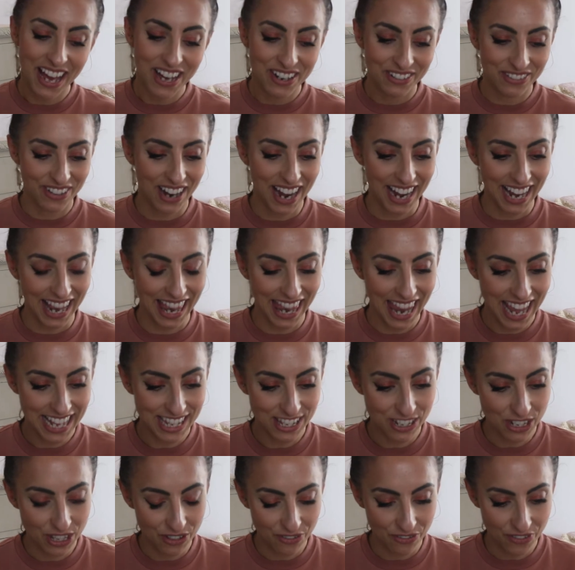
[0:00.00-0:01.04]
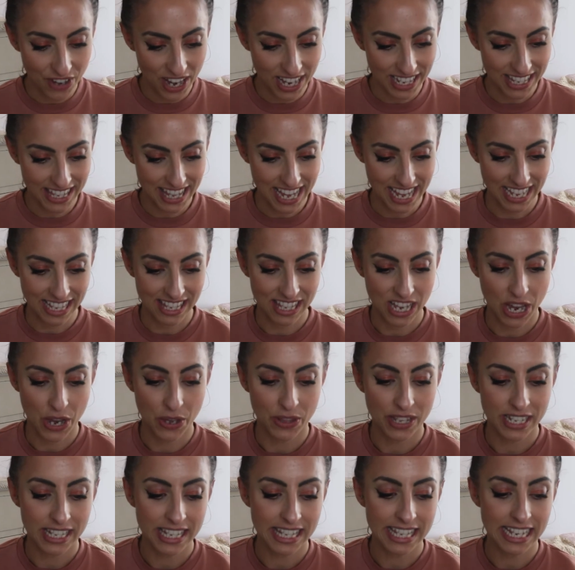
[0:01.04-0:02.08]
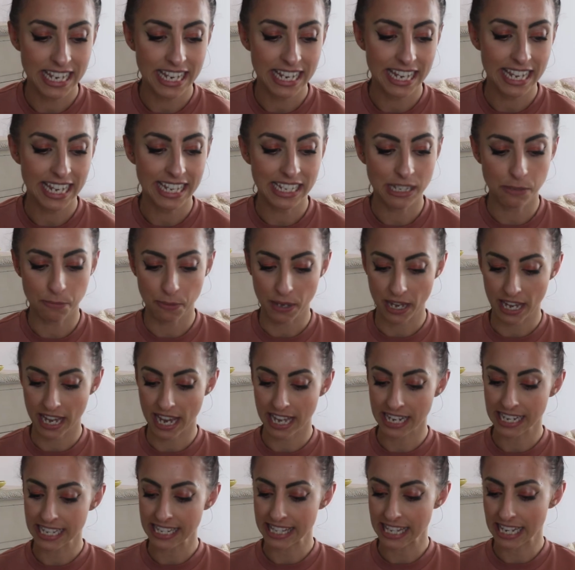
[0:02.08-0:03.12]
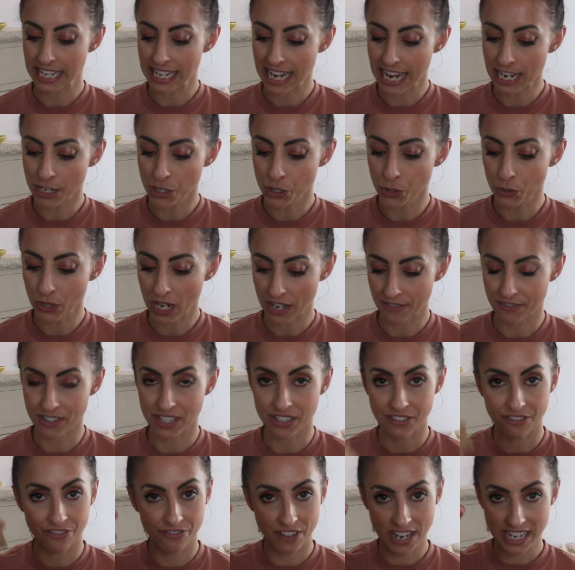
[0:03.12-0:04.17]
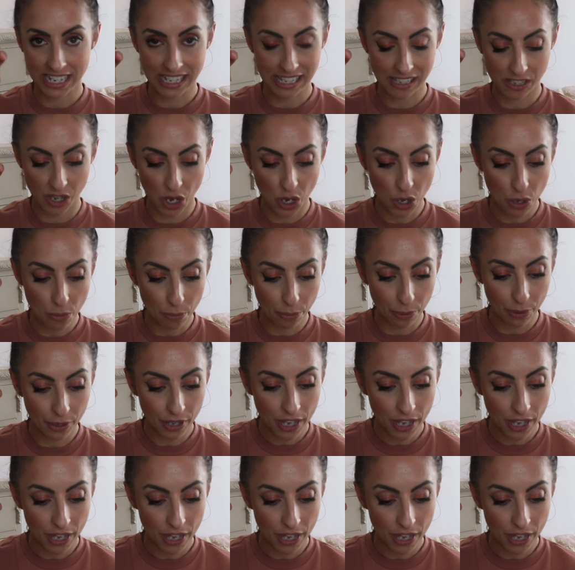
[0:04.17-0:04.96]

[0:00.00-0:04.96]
Right, let's do the first thing. So this is Lily and Bee and it's the Natural Lavender Face Soap.